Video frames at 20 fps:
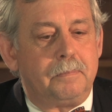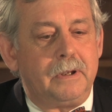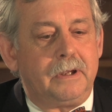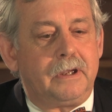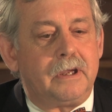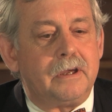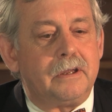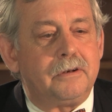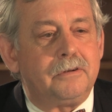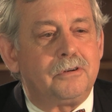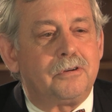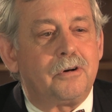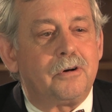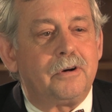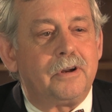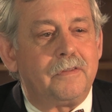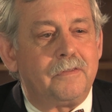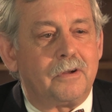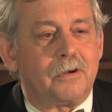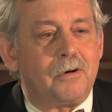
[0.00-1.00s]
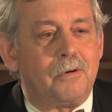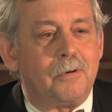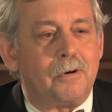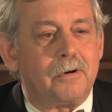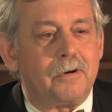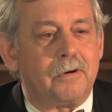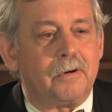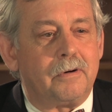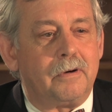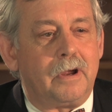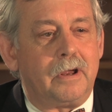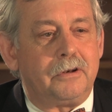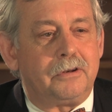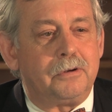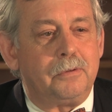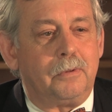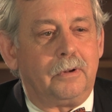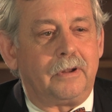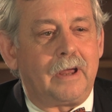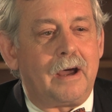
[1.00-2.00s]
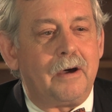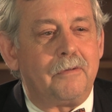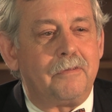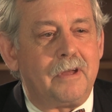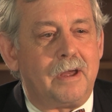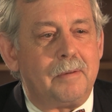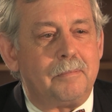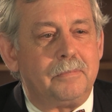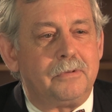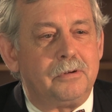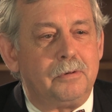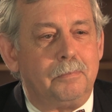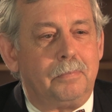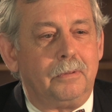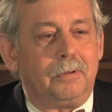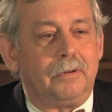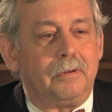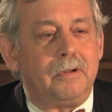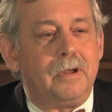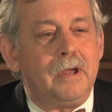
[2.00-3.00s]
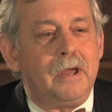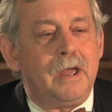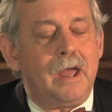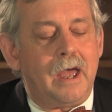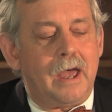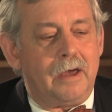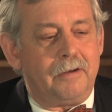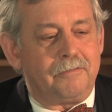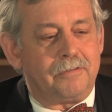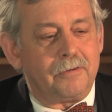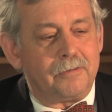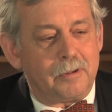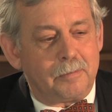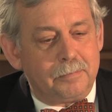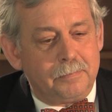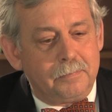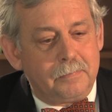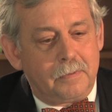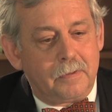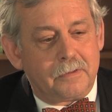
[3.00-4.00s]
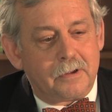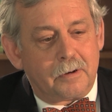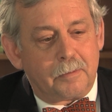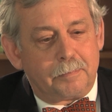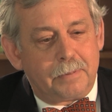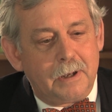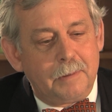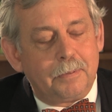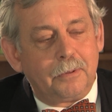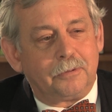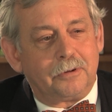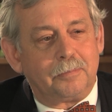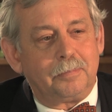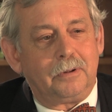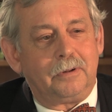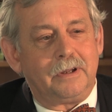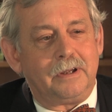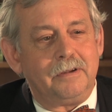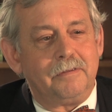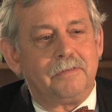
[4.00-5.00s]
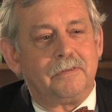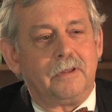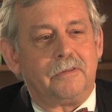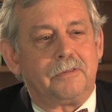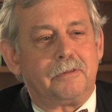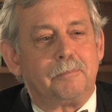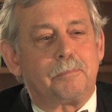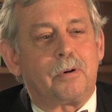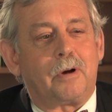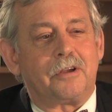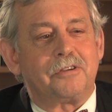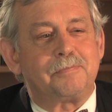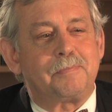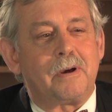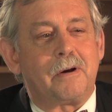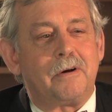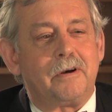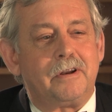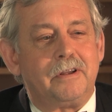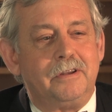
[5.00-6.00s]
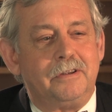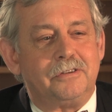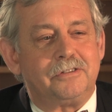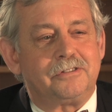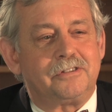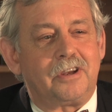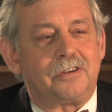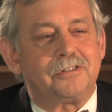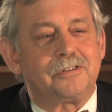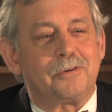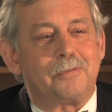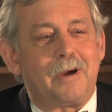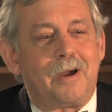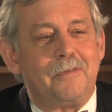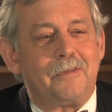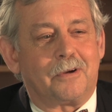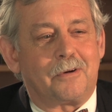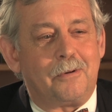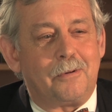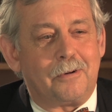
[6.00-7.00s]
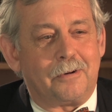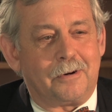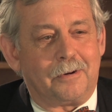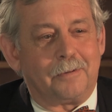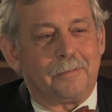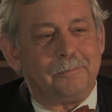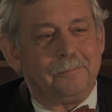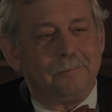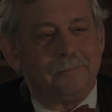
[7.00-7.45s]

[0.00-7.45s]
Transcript: begin turning the corner to allow them to, and for their people to believe that prosperity is just around the corner.